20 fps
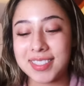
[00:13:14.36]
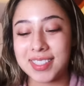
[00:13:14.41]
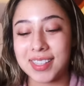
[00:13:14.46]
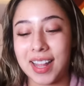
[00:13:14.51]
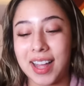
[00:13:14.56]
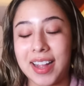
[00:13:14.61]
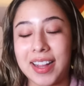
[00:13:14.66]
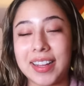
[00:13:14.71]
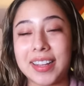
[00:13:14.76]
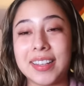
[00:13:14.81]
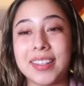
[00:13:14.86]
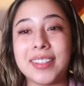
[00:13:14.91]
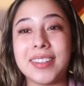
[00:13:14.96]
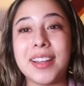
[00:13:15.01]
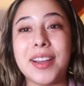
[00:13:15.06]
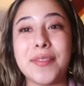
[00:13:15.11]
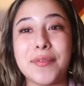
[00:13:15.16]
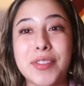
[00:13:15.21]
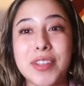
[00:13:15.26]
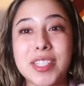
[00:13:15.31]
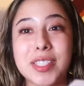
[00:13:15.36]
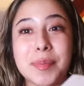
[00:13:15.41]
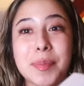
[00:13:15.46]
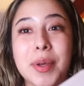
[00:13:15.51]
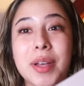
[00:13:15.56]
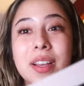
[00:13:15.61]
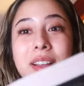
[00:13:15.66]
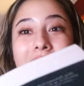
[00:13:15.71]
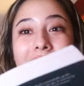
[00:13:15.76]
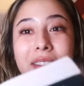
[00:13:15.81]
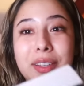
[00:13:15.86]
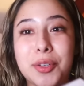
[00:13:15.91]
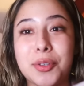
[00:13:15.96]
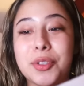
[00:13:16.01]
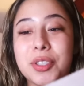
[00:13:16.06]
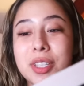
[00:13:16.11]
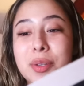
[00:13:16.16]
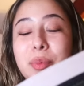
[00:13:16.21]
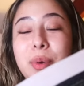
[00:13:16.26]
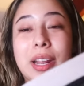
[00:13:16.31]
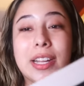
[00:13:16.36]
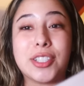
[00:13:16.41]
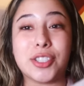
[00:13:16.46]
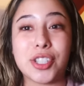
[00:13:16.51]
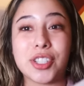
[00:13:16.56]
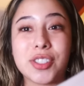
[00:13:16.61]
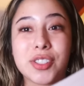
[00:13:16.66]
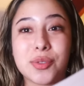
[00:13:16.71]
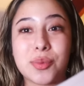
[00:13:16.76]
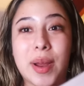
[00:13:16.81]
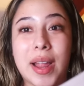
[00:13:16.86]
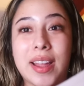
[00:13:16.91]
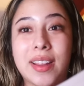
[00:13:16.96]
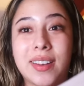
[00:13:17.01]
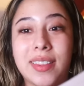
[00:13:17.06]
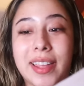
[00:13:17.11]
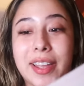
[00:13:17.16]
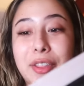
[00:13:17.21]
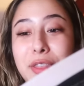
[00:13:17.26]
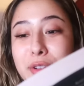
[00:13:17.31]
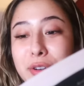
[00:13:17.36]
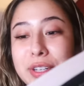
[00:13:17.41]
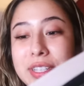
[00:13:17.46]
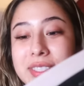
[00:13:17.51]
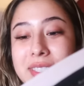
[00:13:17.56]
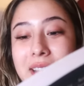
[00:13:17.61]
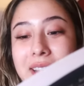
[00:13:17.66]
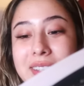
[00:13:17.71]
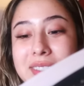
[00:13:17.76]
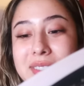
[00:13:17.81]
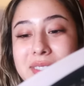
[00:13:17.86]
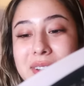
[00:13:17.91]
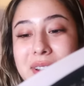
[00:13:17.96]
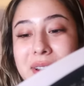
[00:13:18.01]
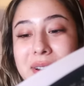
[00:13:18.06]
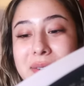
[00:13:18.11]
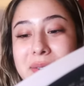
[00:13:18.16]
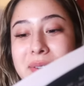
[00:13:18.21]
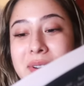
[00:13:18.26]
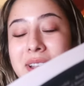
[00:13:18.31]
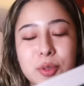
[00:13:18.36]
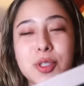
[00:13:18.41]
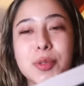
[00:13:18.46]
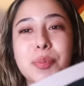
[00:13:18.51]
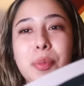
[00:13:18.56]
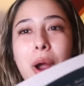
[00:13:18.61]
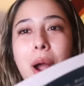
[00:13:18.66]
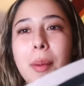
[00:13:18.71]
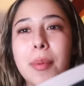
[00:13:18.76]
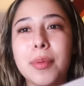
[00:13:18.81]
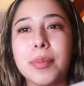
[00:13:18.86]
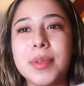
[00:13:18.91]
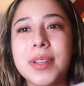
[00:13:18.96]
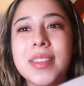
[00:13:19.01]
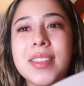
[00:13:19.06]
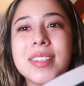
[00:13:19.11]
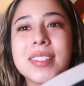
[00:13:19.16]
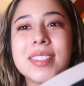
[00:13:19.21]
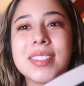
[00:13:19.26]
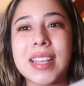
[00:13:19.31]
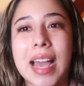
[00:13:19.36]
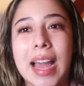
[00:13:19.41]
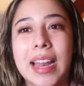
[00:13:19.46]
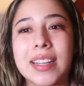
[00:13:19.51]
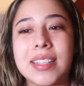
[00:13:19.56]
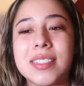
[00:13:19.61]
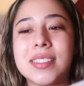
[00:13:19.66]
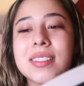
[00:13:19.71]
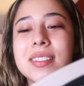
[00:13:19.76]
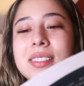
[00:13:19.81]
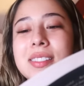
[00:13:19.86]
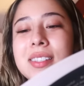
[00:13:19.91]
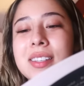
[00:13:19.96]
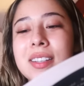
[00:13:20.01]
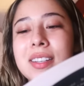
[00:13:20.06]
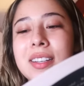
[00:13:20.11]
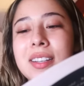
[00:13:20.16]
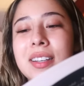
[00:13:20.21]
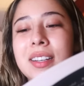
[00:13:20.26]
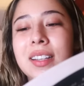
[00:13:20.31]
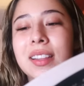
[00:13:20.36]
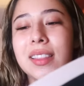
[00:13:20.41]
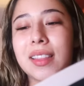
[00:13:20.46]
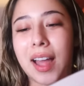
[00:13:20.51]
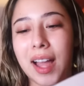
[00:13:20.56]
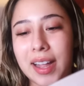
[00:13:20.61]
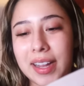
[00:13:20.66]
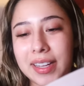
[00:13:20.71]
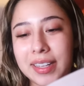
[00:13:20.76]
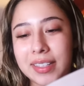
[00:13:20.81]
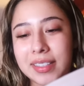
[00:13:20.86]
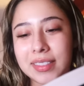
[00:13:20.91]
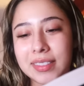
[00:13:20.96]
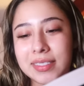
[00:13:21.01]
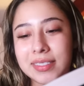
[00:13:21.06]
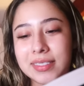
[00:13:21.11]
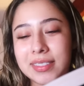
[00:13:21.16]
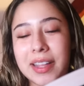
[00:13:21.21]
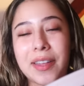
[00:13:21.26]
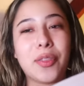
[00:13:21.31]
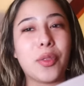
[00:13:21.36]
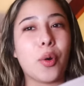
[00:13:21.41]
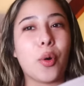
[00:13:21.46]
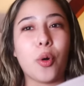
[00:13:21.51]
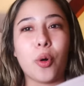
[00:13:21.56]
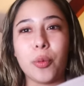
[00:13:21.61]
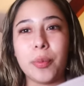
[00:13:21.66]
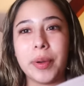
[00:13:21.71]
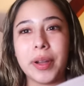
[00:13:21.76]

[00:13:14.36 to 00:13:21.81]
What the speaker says: Line of this book, literally what I just read like 30 seconds ago, was probably the saddest line in the whole